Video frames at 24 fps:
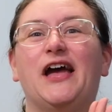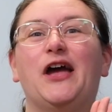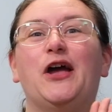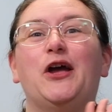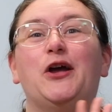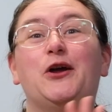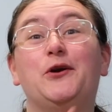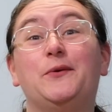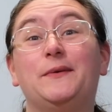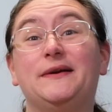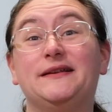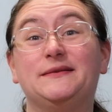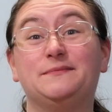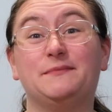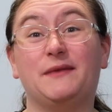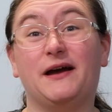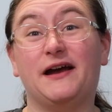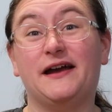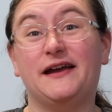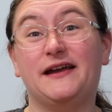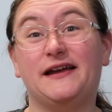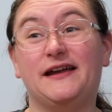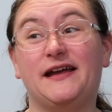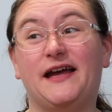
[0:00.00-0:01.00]
who is
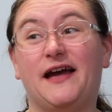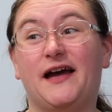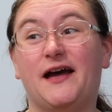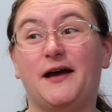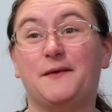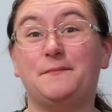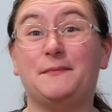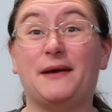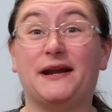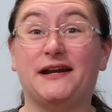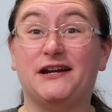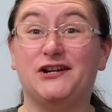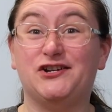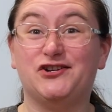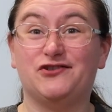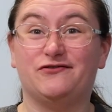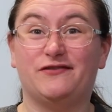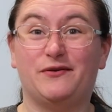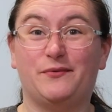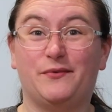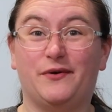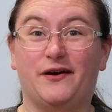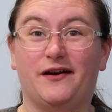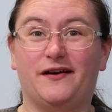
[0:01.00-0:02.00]
my uh, manager
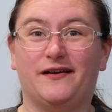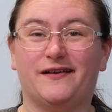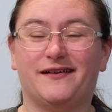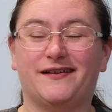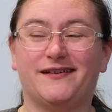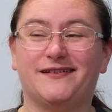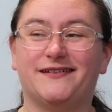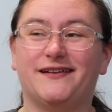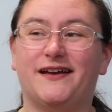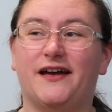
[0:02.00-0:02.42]
at work.